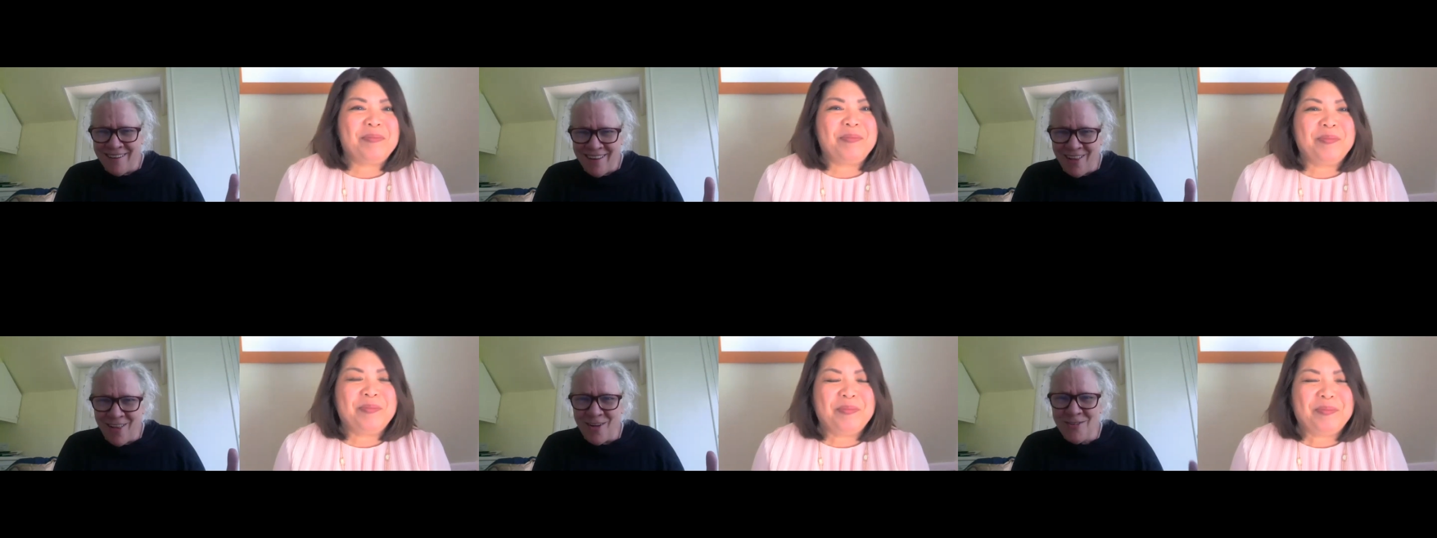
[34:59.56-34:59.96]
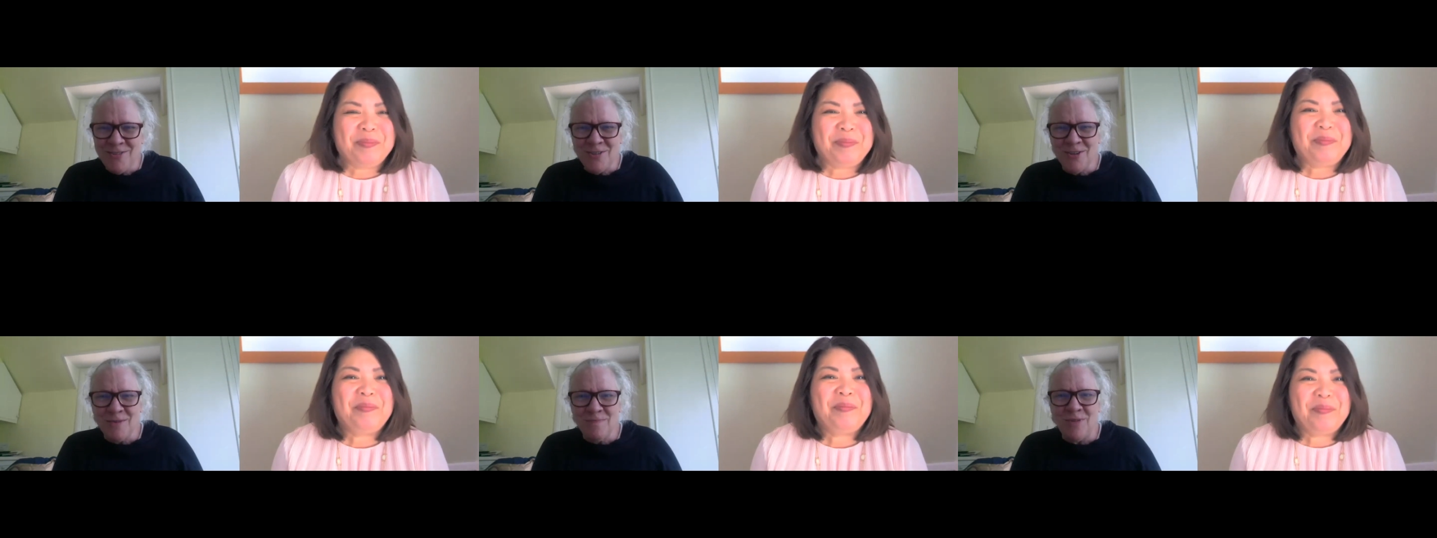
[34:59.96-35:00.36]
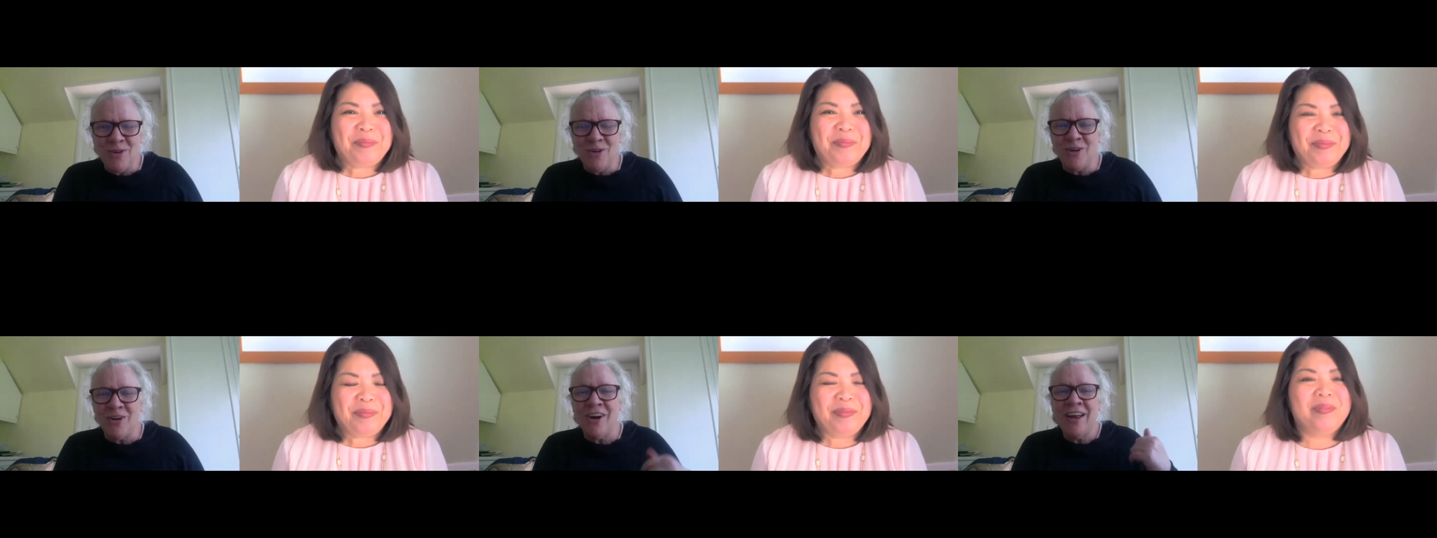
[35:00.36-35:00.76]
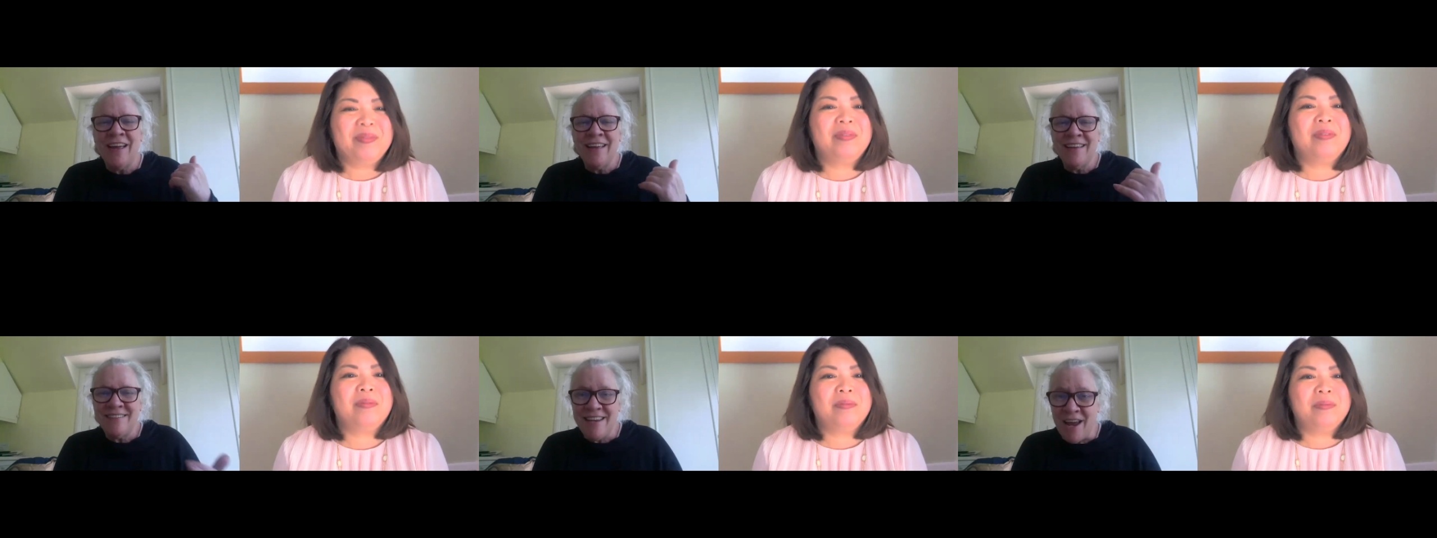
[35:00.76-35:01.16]
Speaker 1: Close your computer,
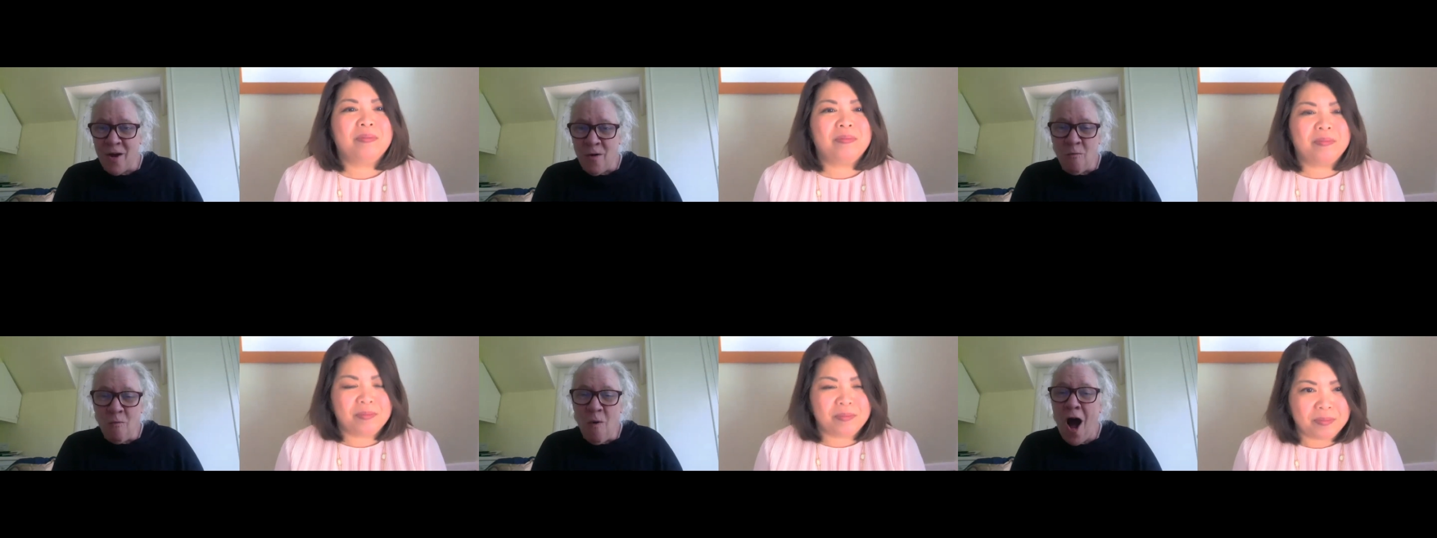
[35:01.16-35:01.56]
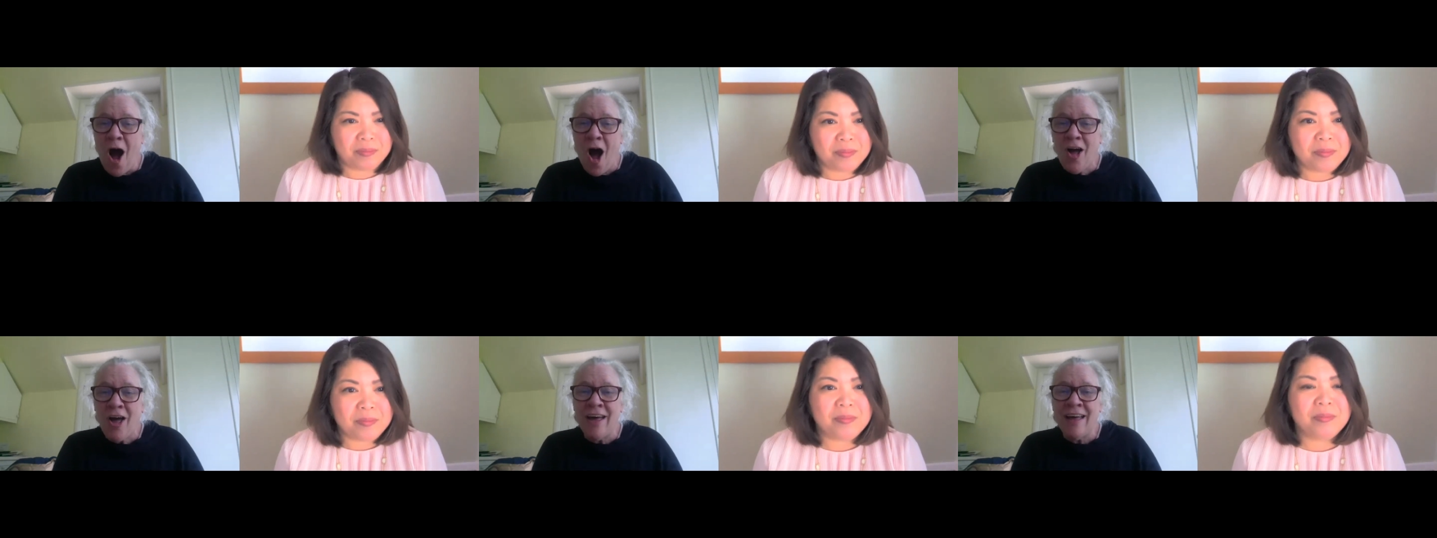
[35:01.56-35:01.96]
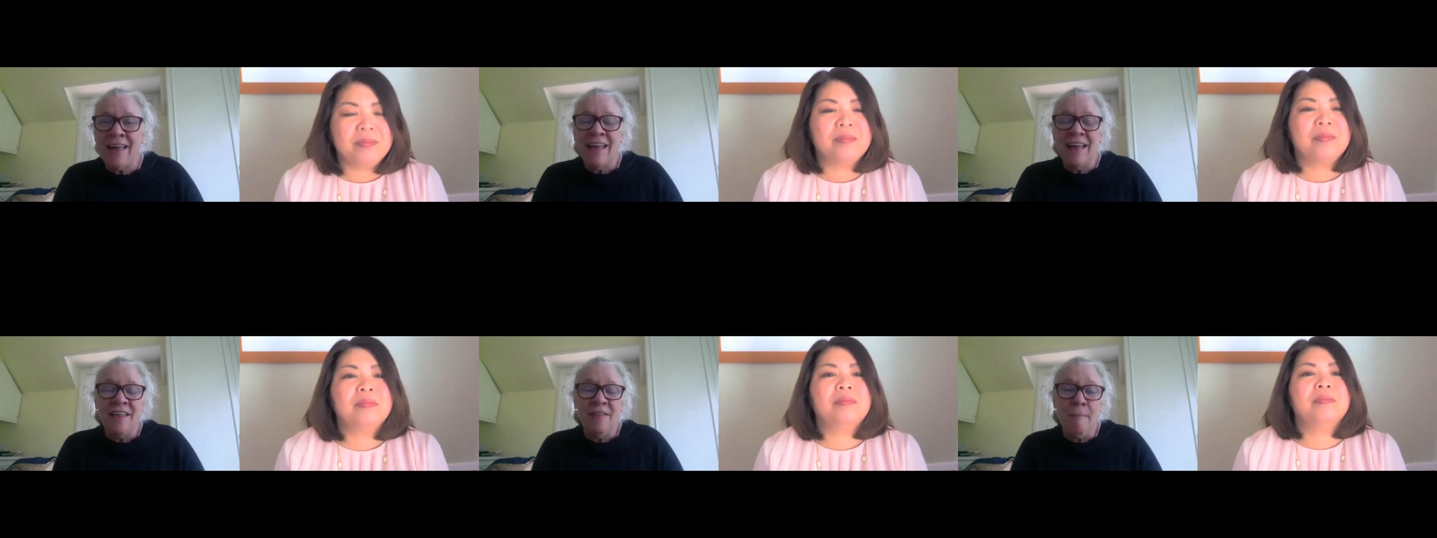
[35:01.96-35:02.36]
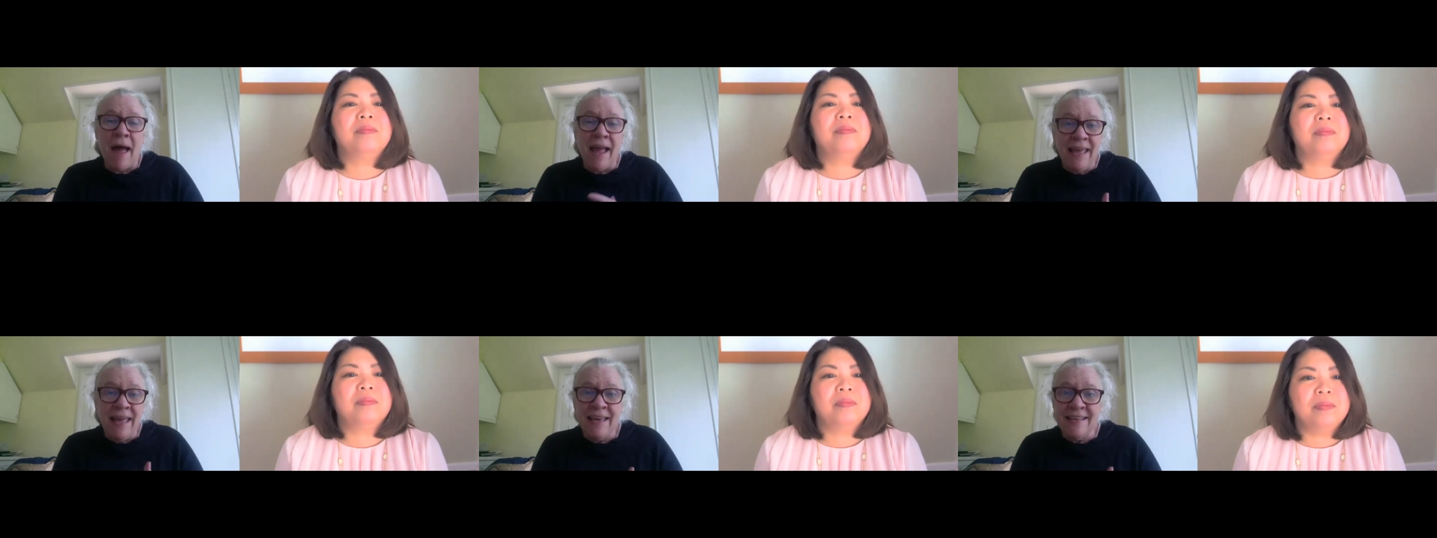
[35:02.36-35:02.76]
take a walk.
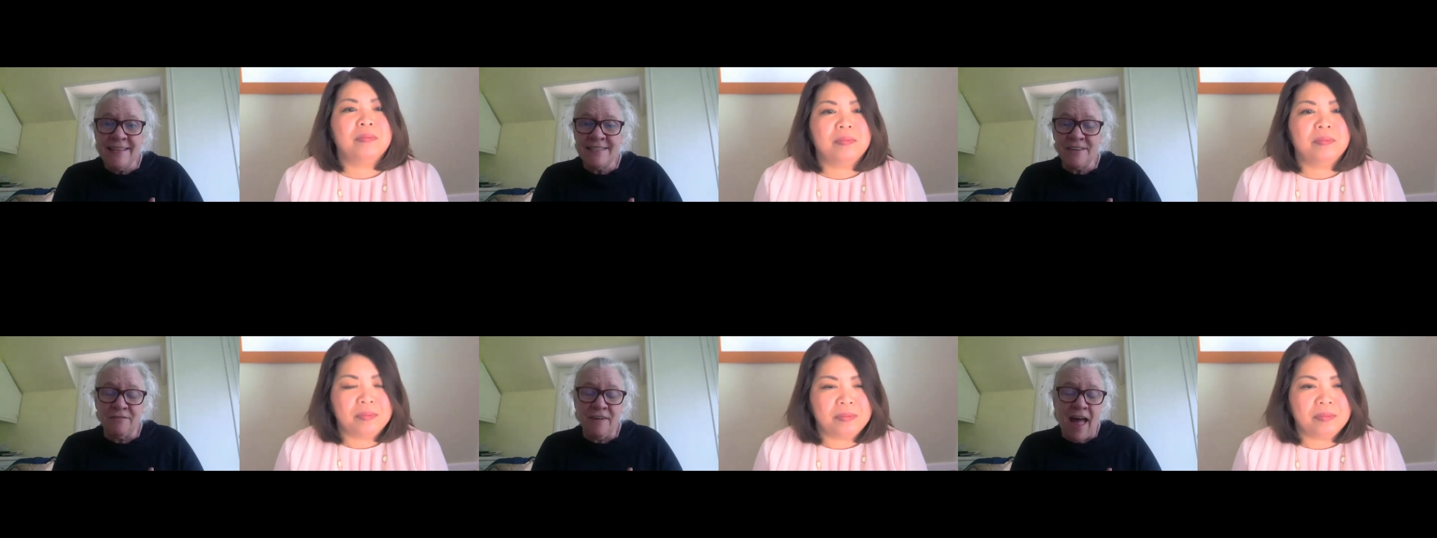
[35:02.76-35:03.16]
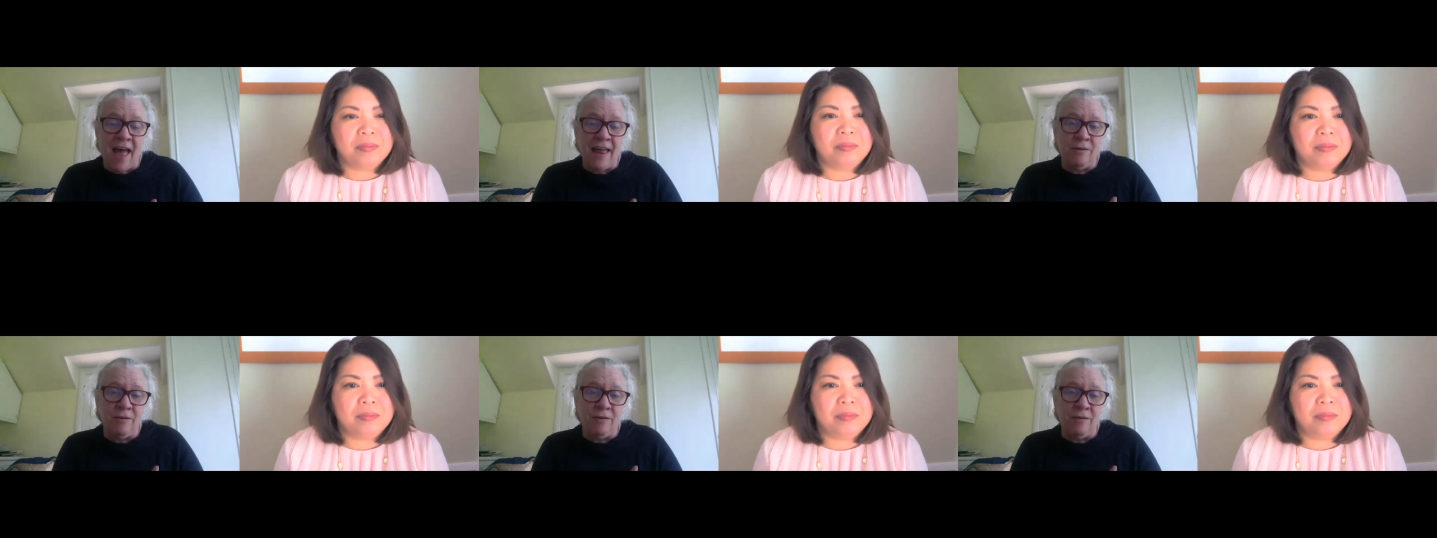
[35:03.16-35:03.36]
My kids have gotten